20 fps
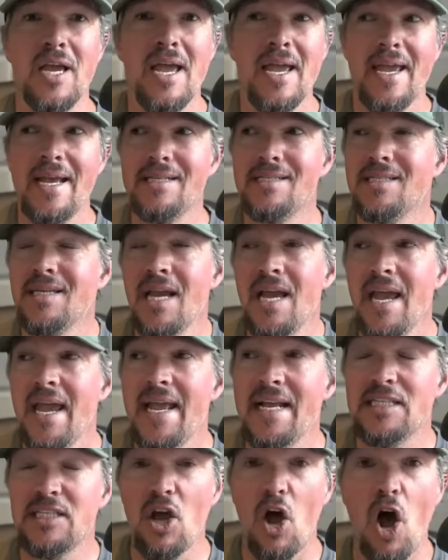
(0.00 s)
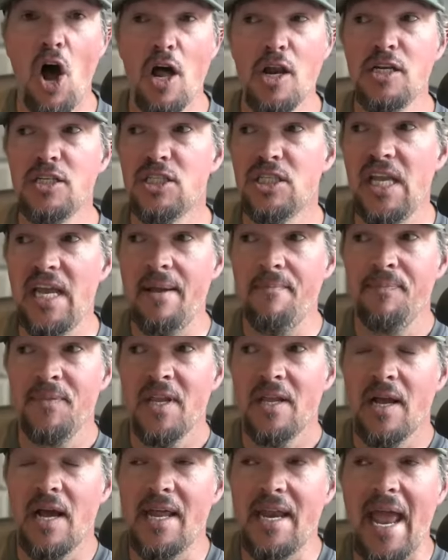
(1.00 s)
it's it's honestly
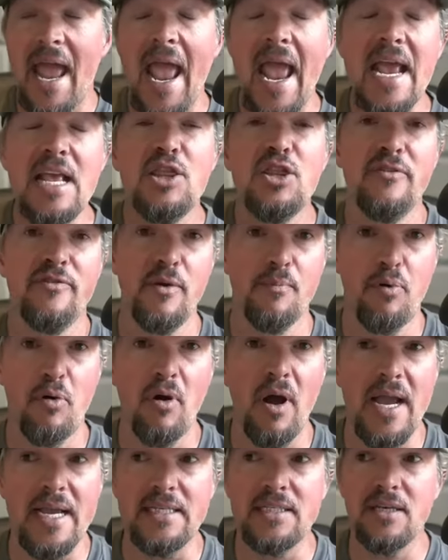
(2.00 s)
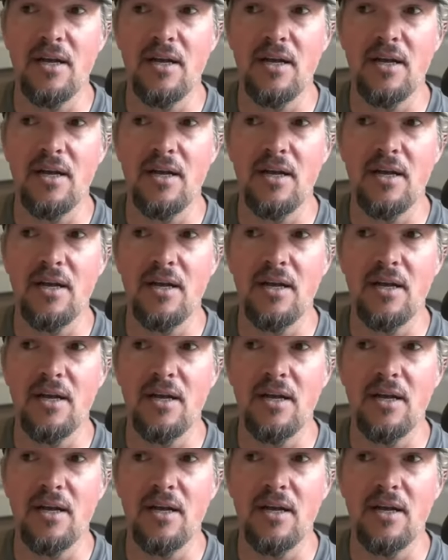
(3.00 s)
an eighth of the price